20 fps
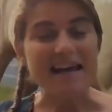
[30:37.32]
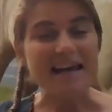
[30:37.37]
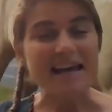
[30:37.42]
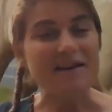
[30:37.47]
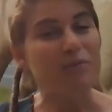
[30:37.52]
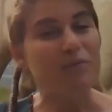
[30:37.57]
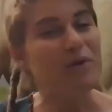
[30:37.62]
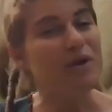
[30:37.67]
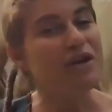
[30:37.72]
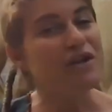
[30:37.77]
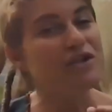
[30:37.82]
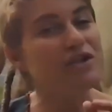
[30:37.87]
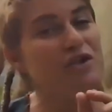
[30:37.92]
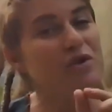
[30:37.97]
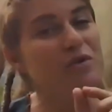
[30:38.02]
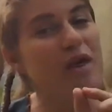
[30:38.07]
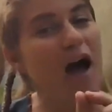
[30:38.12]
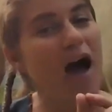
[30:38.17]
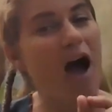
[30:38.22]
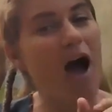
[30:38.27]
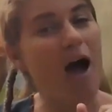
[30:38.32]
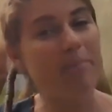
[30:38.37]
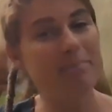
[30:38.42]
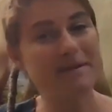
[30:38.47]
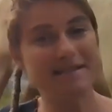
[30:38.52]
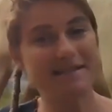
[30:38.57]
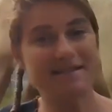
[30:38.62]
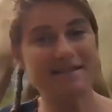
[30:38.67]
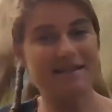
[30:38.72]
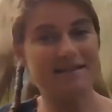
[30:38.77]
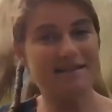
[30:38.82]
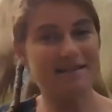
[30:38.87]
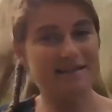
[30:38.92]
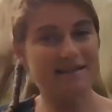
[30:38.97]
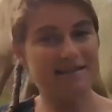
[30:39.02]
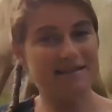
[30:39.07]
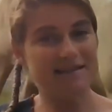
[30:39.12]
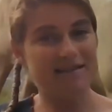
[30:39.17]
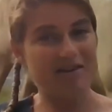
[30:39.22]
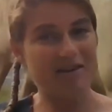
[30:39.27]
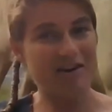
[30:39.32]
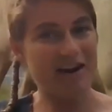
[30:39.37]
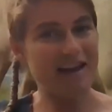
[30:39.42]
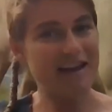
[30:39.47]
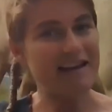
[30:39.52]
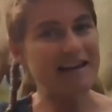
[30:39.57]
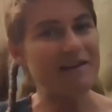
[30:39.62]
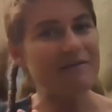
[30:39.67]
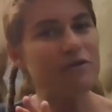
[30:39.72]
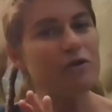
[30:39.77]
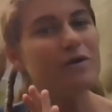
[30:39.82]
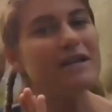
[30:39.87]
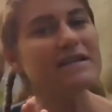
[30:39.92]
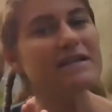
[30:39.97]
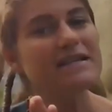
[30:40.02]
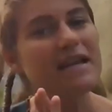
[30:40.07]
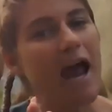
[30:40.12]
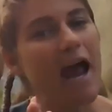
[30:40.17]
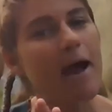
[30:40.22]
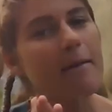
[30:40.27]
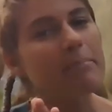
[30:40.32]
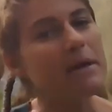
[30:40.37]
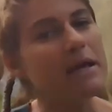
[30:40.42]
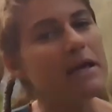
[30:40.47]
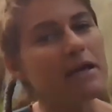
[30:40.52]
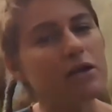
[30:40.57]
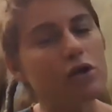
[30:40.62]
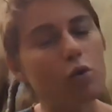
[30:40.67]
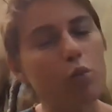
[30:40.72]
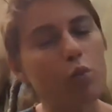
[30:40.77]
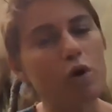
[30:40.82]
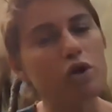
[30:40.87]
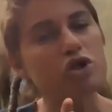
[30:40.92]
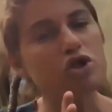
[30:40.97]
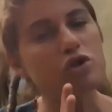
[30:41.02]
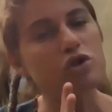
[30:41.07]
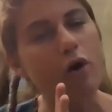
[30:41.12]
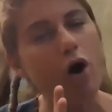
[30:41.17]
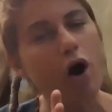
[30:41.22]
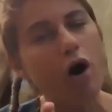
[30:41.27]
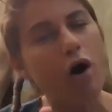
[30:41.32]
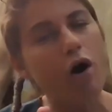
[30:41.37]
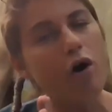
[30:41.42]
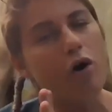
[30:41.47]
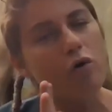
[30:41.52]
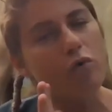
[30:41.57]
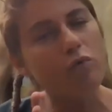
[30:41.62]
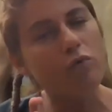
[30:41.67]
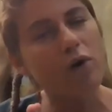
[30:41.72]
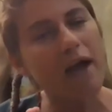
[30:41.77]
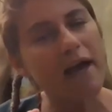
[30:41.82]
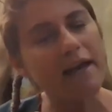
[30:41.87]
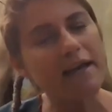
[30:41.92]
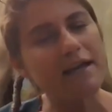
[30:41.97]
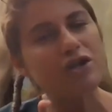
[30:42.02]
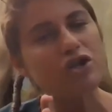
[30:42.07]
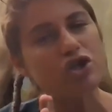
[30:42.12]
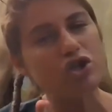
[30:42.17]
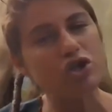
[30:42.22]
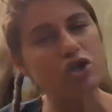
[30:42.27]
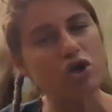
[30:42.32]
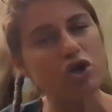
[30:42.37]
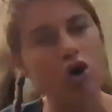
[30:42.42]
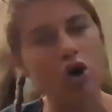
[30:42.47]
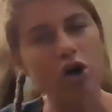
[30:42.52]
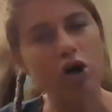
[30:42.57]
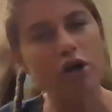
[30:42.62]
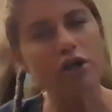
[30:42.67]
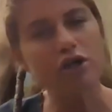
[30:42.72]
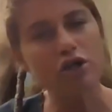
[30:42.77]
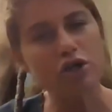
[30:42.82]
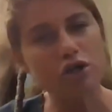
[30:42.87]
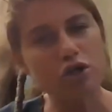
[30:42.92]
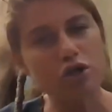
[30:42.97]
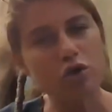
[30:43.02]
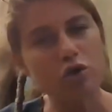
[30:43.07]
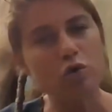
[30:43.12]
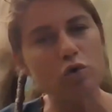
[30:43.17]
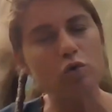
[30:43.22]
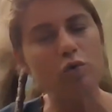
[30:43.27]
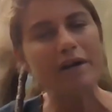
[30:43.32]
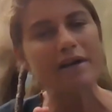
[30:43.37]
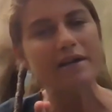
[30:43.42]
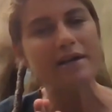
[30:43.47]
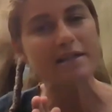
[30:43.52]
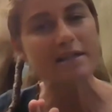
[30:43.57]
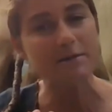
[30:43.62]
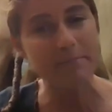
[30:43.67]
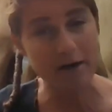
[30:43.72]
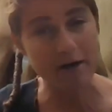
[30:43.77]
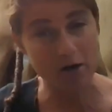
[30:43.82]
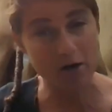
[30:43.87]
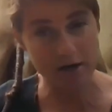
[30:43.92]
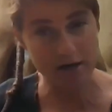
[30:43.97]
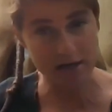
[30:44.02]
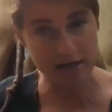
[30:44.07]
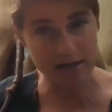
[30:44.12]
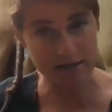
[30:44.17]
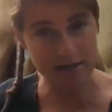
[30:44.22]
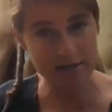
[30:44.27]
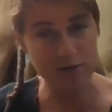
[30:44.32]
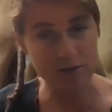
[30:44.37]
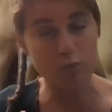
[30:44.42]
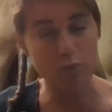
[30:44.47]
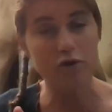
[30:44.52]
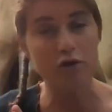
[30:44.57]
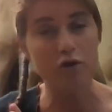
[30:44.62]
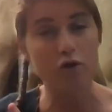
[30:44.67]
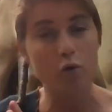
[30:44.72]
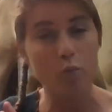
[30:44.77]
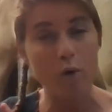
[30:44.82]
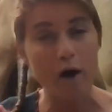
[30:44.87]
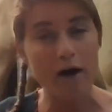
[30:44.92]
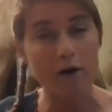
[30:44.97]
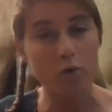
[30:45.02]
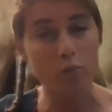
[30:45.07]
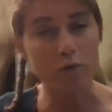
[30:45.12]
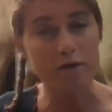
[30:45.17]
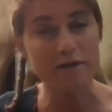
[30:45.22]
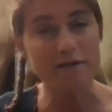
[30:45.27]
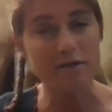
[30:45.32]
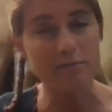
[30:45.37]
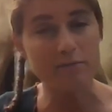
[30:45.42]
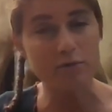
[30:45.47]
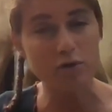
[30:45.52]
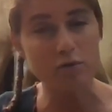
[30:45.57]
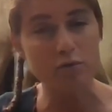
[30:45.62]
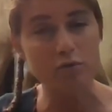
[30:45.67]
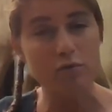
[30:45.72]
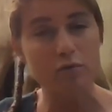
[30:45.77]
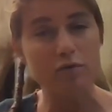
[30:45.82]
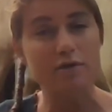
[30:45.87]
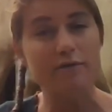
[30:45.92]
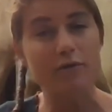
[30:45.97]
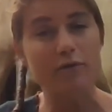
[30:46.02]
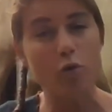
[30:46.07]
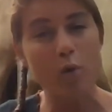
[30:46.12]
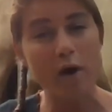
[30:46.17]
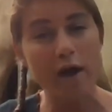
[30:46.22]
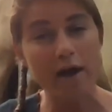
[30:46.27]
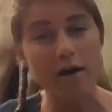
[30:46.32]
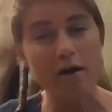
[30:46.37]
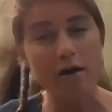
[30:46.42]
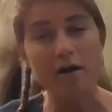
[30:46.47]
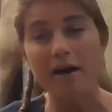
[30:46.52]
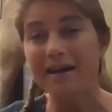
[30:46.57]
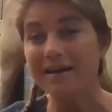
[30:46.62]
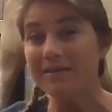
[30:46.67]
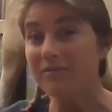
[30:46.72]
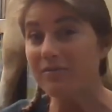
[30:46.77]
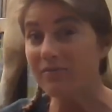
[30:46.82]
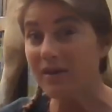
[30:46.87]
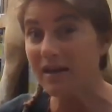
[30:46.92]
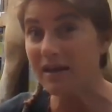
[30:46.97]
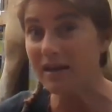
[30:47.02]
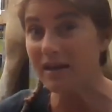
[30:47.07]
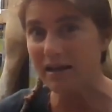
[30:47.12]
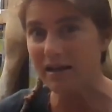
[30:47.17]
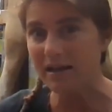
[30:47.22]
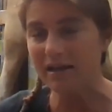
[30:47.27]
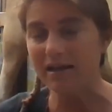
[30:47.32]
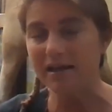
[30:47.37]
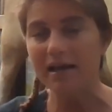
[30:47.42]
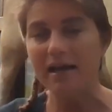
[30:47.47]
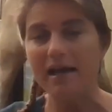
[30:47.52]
if we can do the opposite, all right, if you can tap into what you've already started to experience with your wild wisdom tools of aware and feeling,